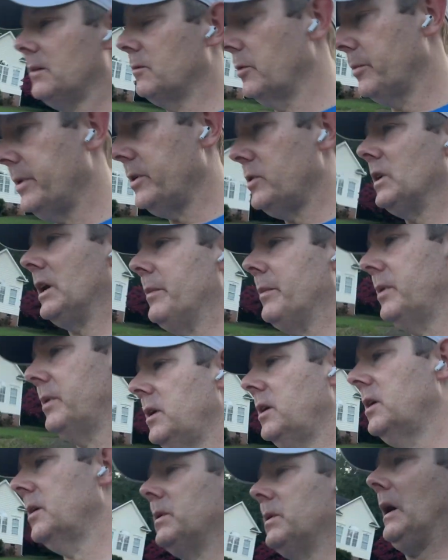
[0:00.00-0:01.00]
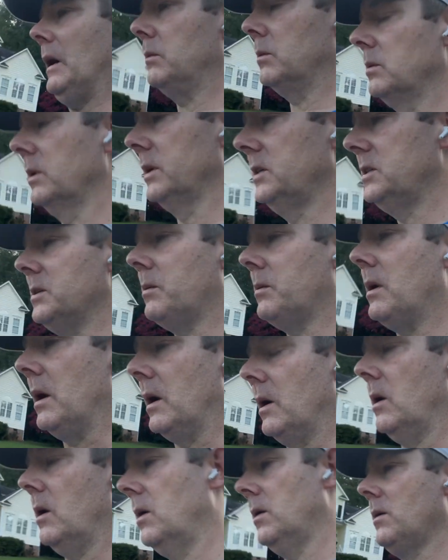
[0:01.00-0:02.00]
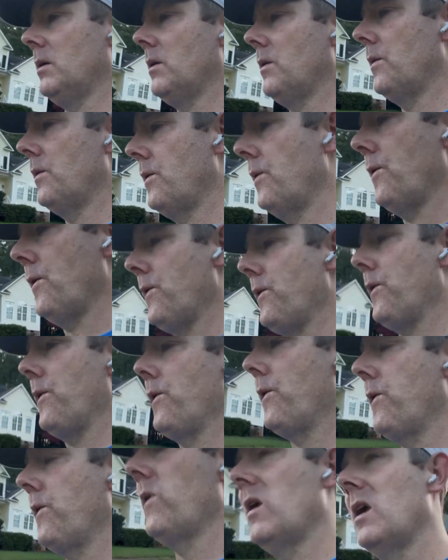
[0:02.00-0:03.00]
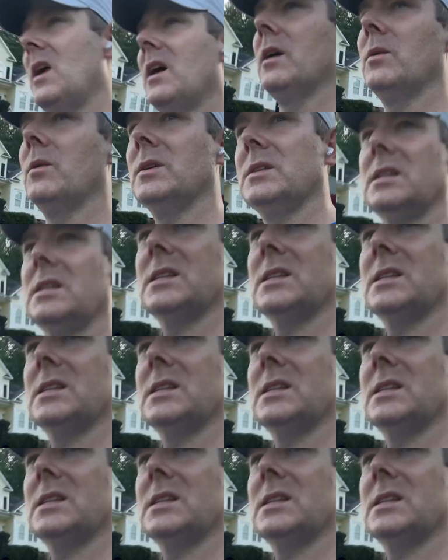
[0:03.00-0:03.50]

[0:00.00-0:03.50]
I'm going to be dropping here probably tomorrow, which